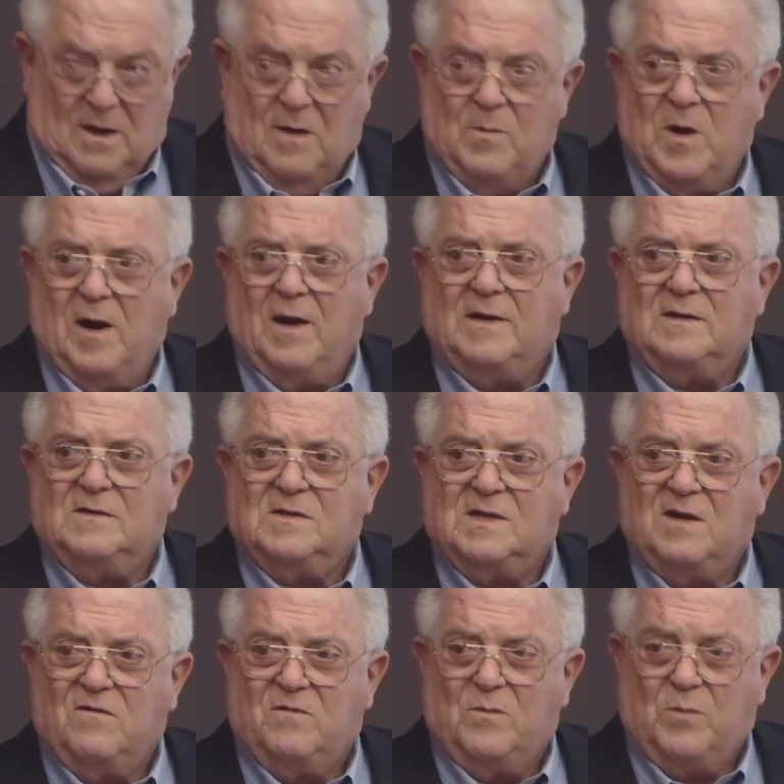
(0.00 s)
Americans
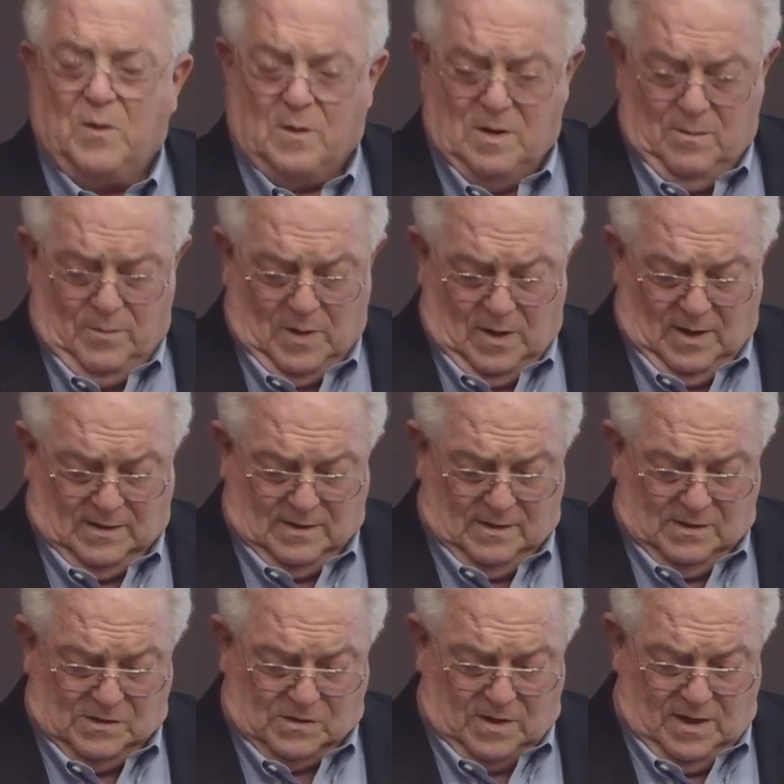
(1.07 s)
have embarked on
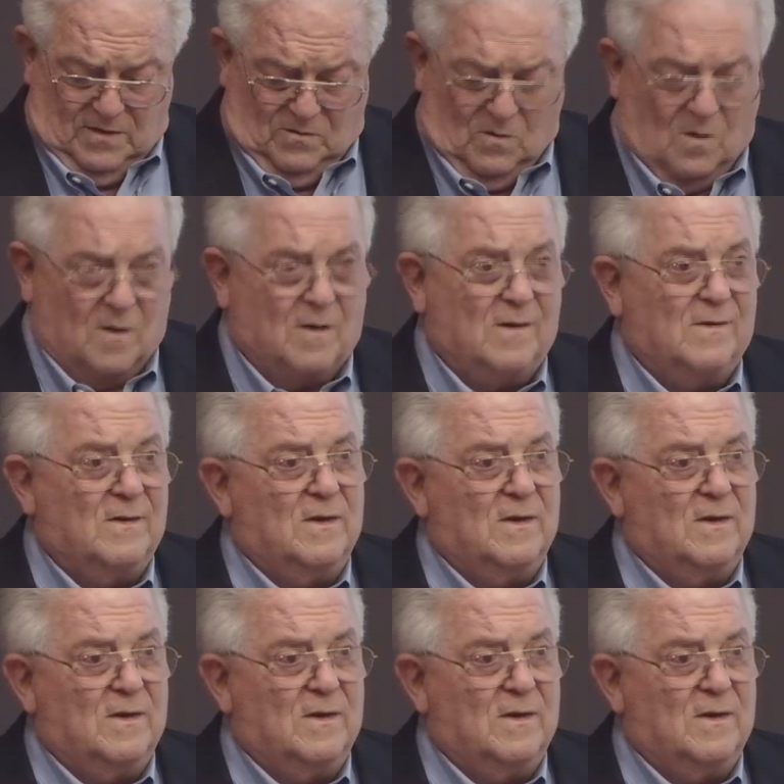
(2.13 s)
a trade war